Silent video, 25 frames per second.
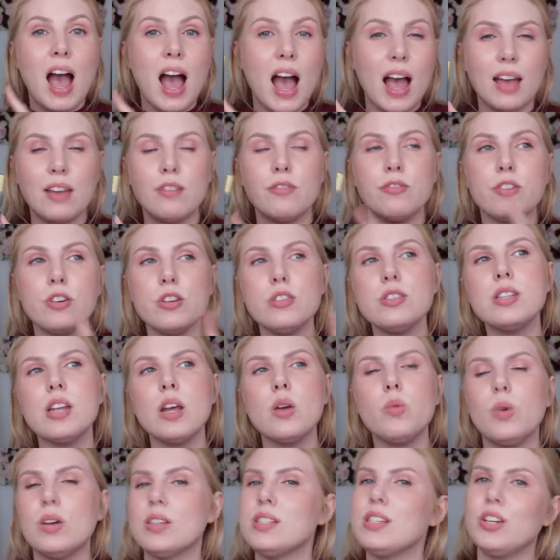At first
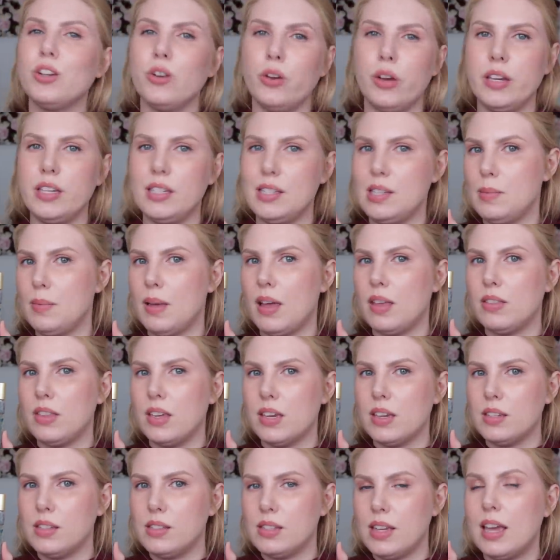I wasn't crazy about
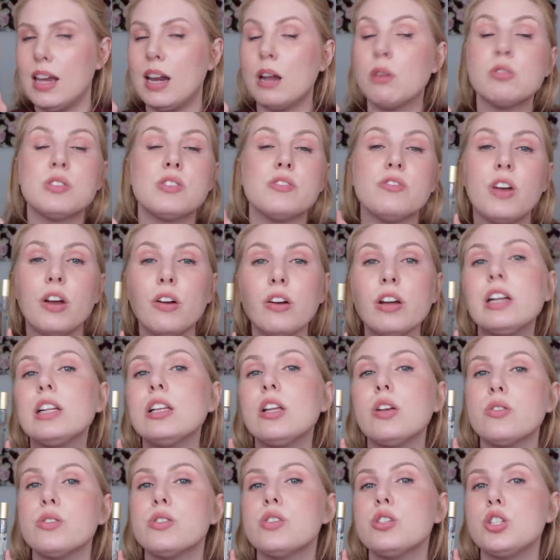this and I was very
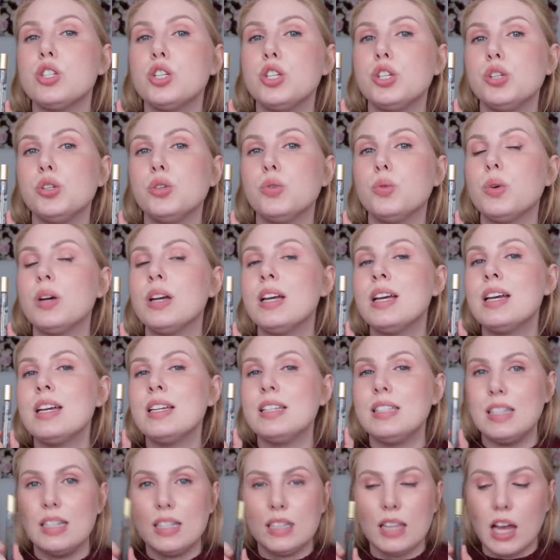close to
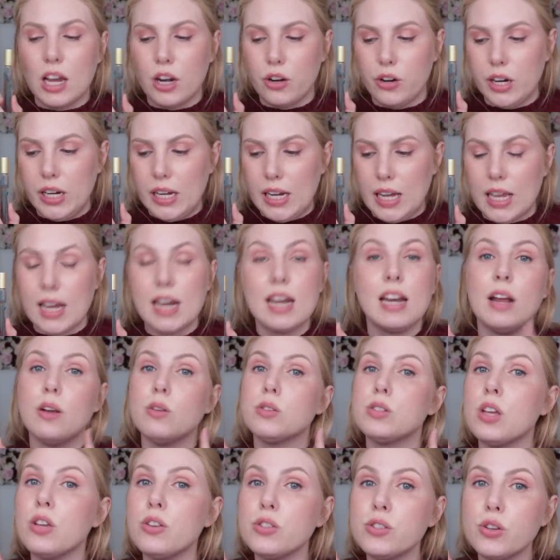decluttering it. And I
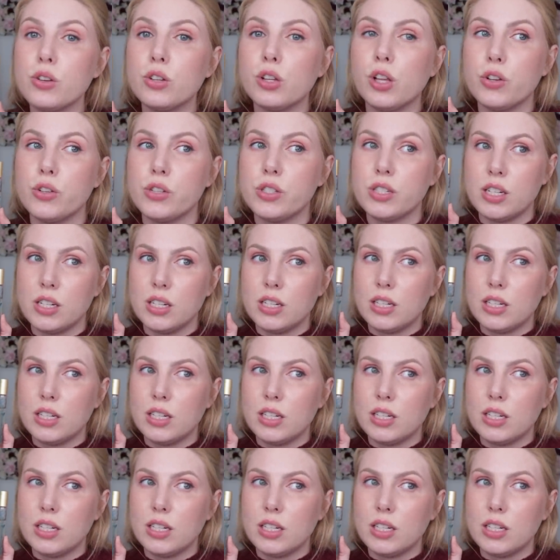was also close to